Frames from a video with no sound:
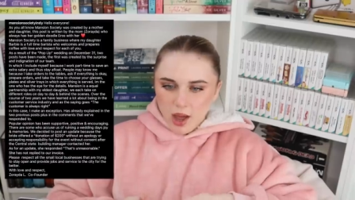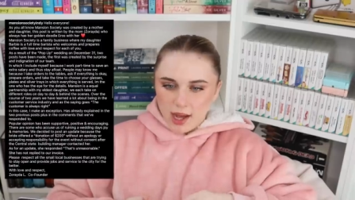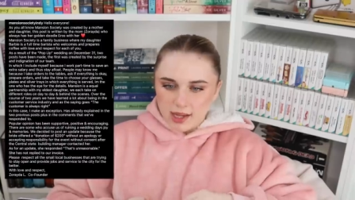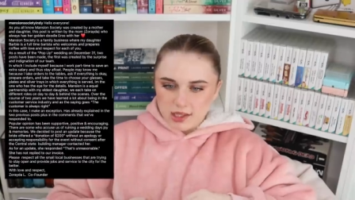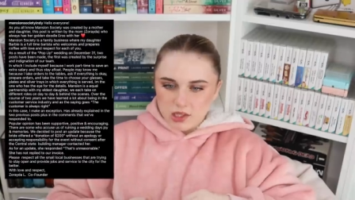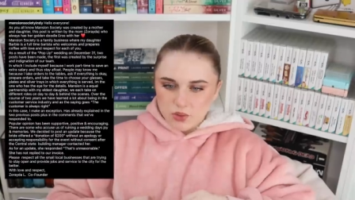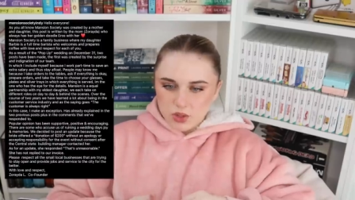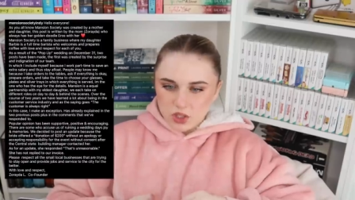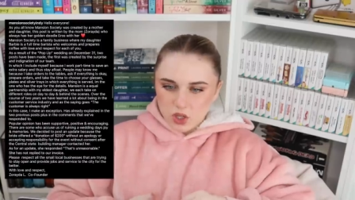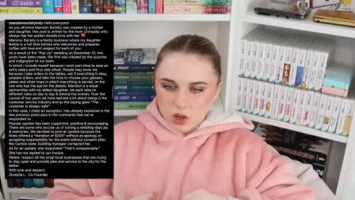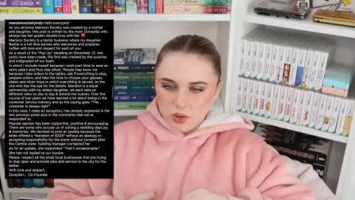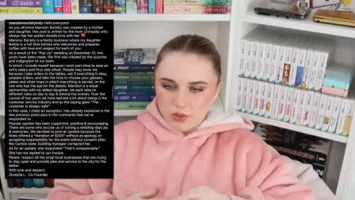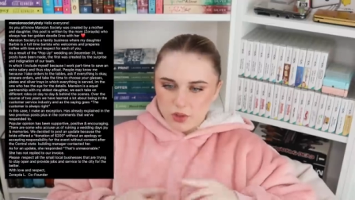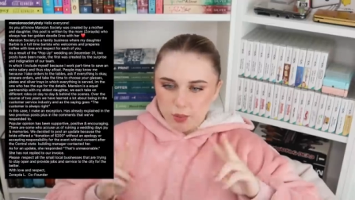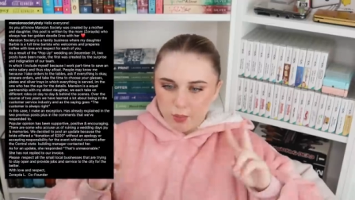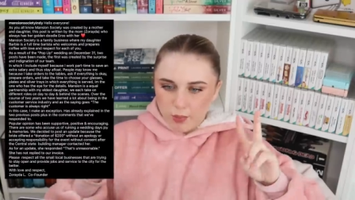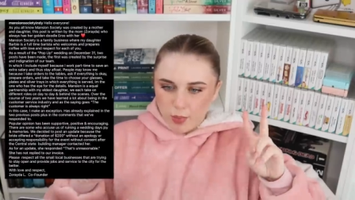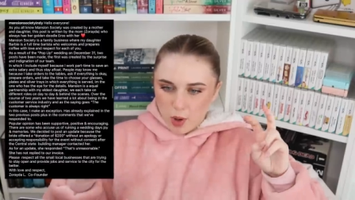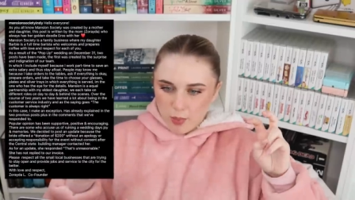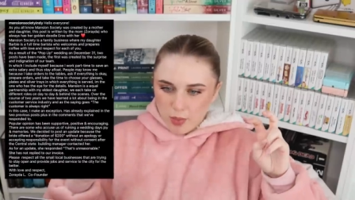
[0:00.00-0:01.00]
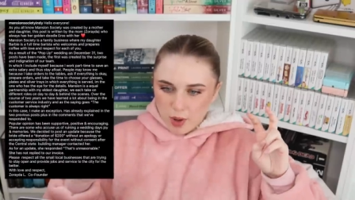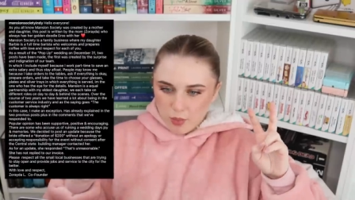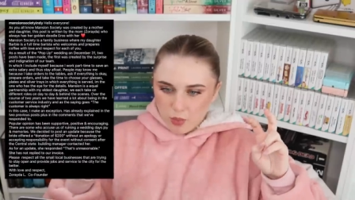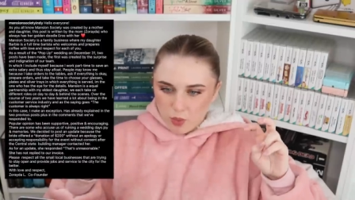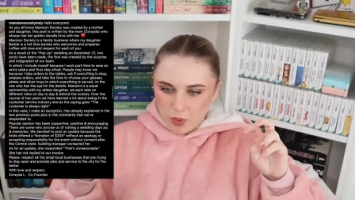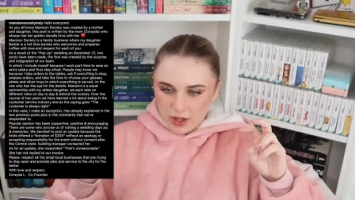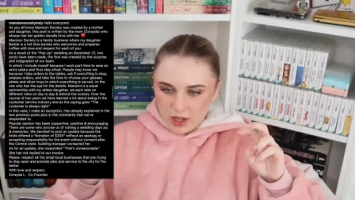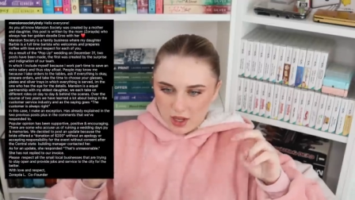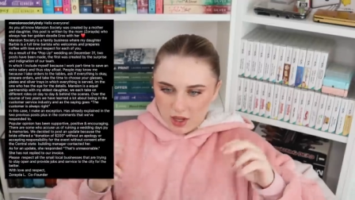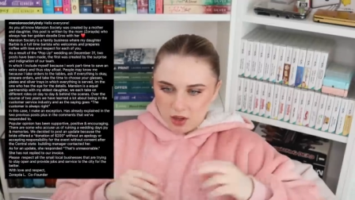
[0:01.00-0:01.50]
As a result of the pop-up
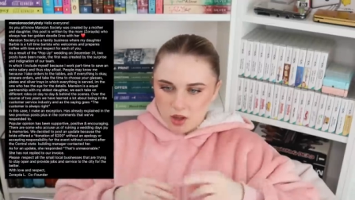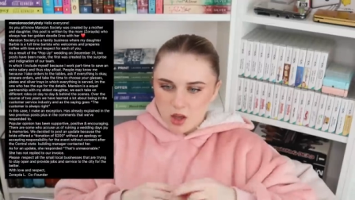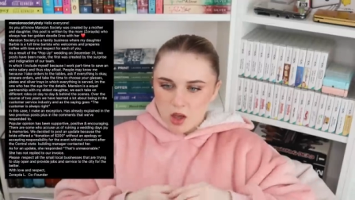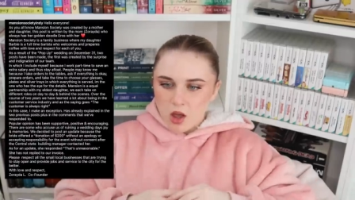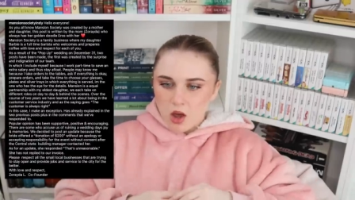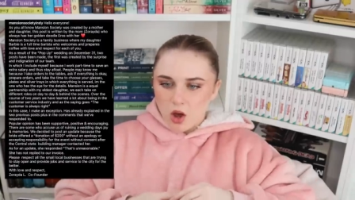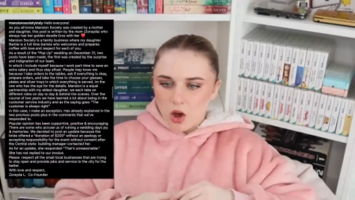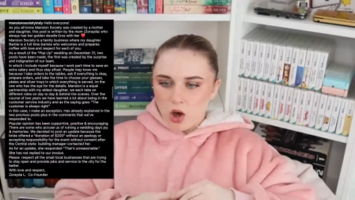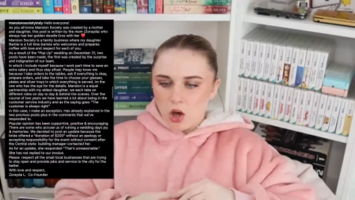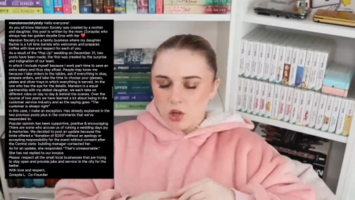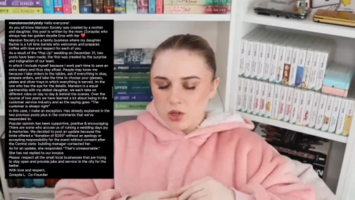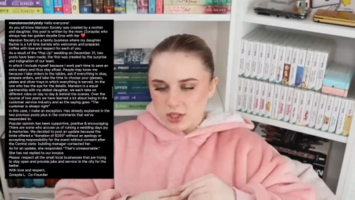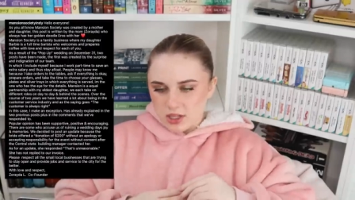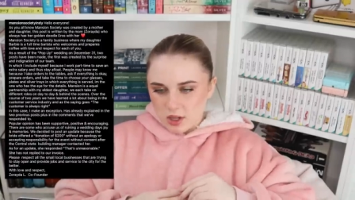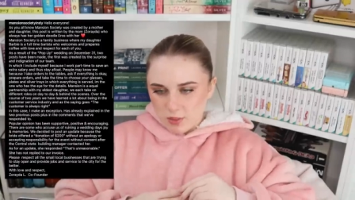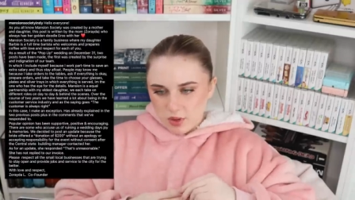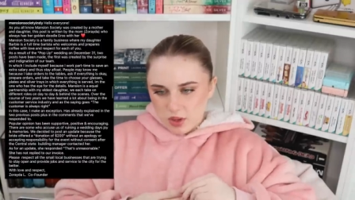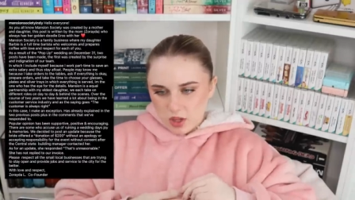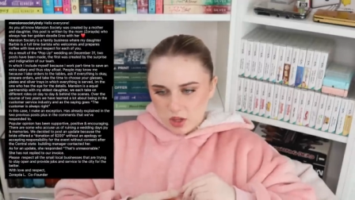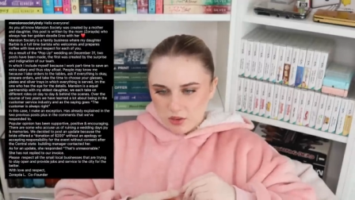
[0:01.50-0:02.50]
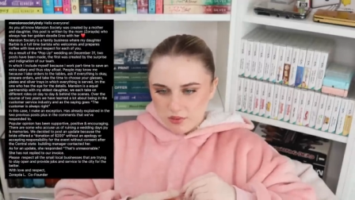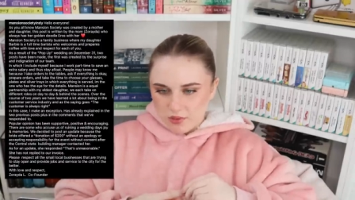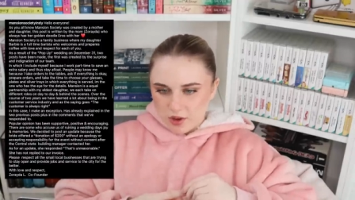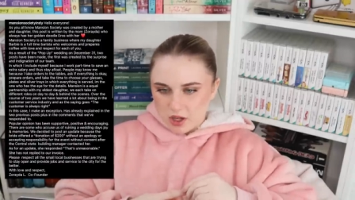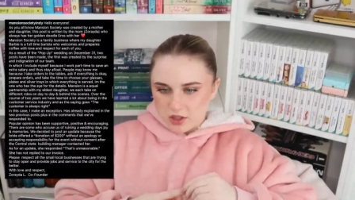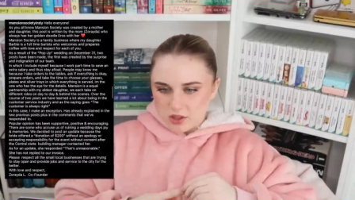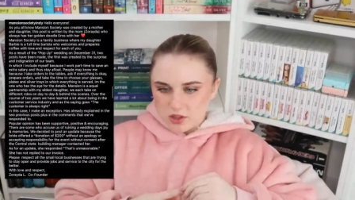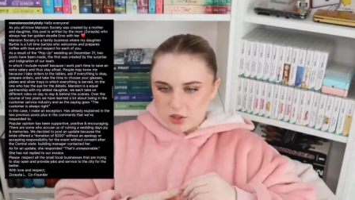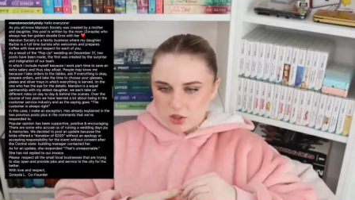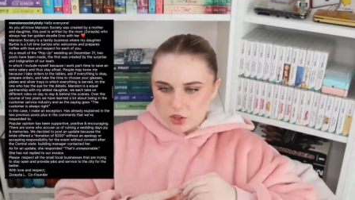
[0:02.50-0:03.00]
wedding on December
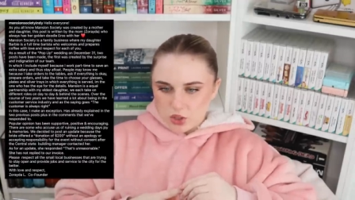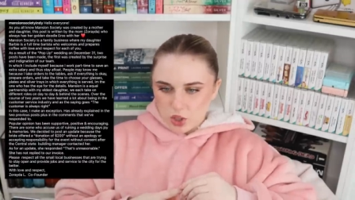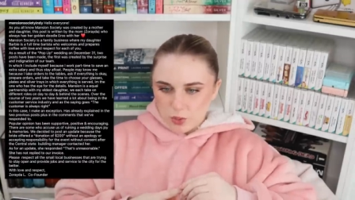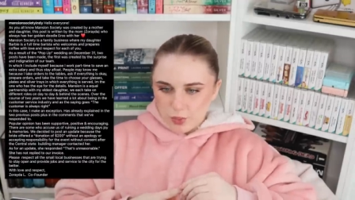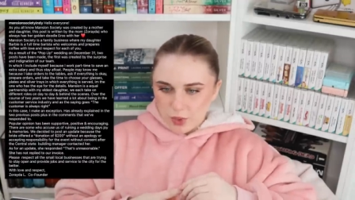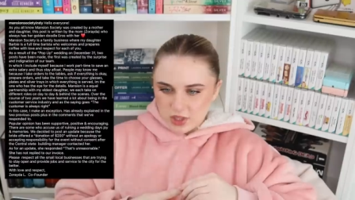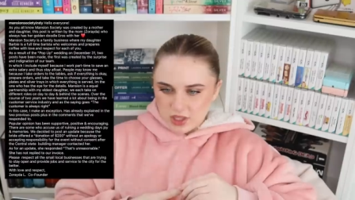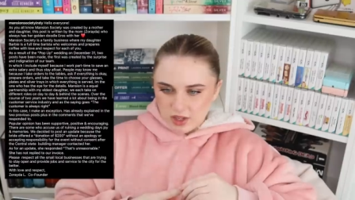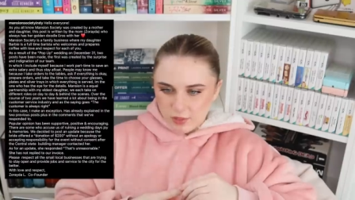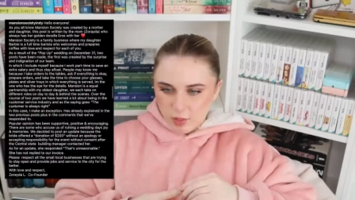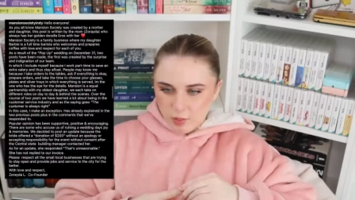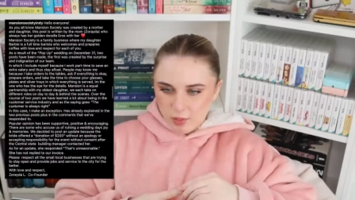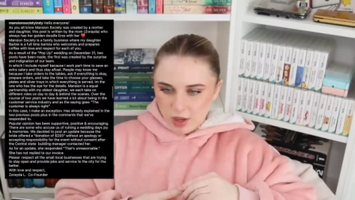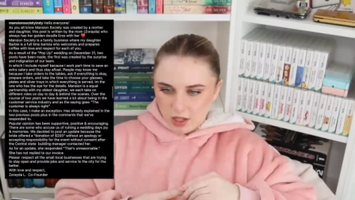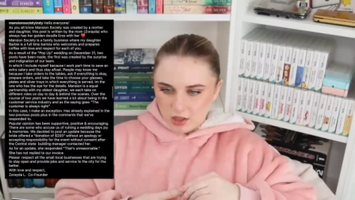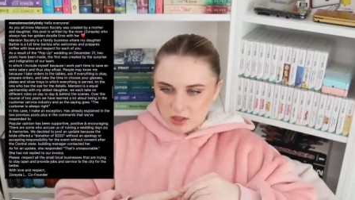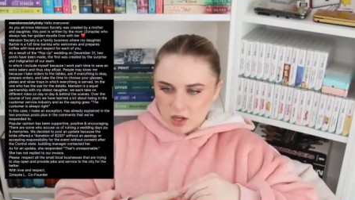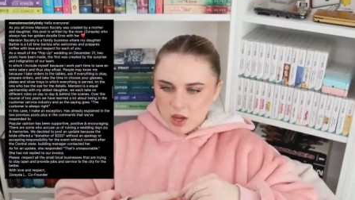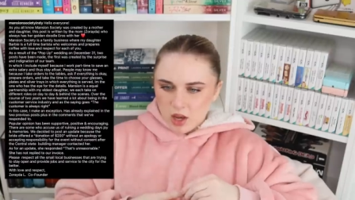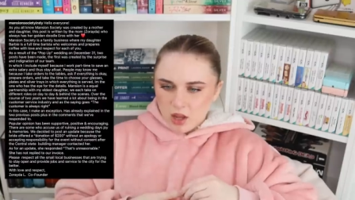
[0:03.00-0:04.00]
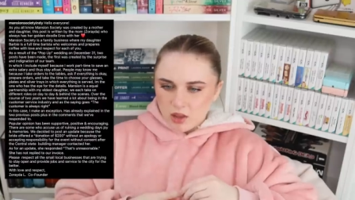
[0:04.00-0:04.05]
31st, two posts have been made.